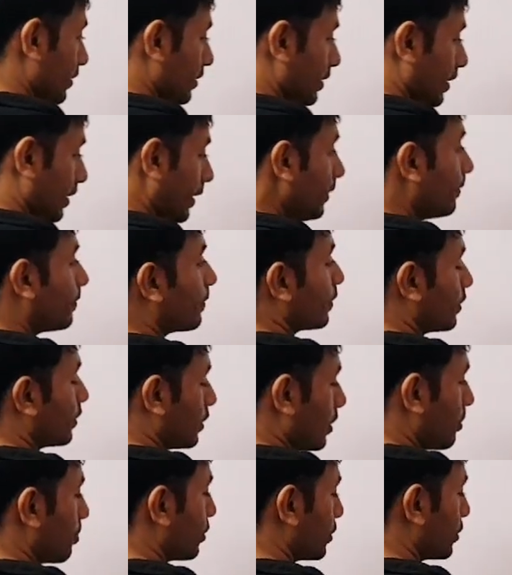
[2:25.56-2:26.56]
if the
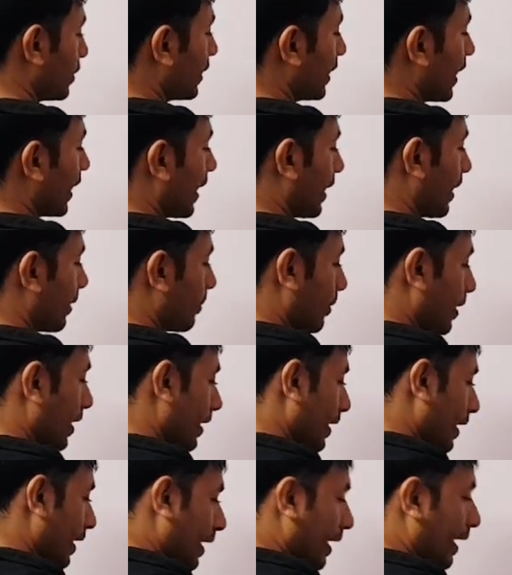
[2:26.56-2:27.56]
person can
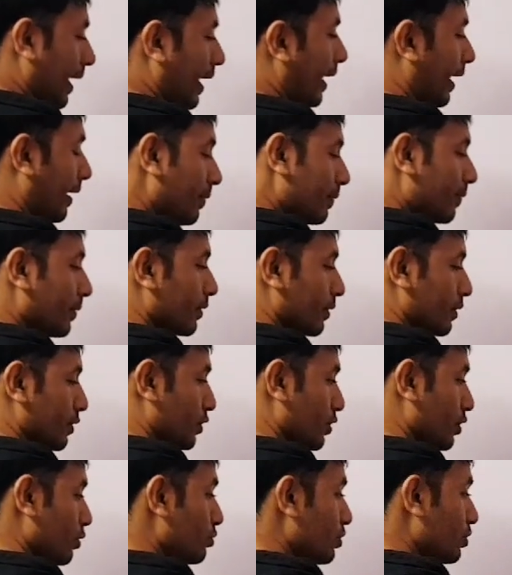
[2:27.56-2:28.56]
apply F
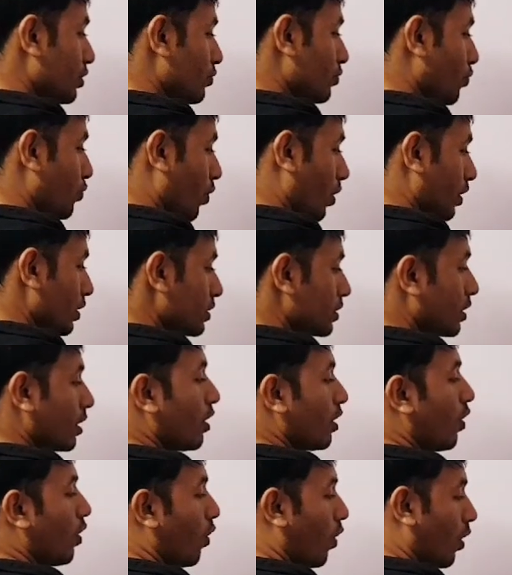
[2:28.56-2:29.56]
Newton force
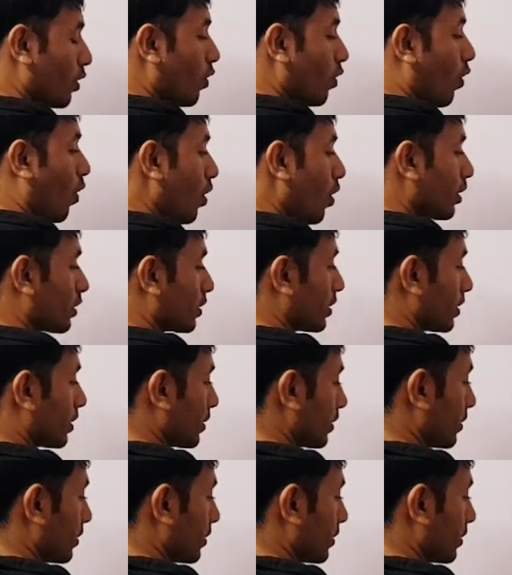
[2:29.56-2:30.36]
on earth,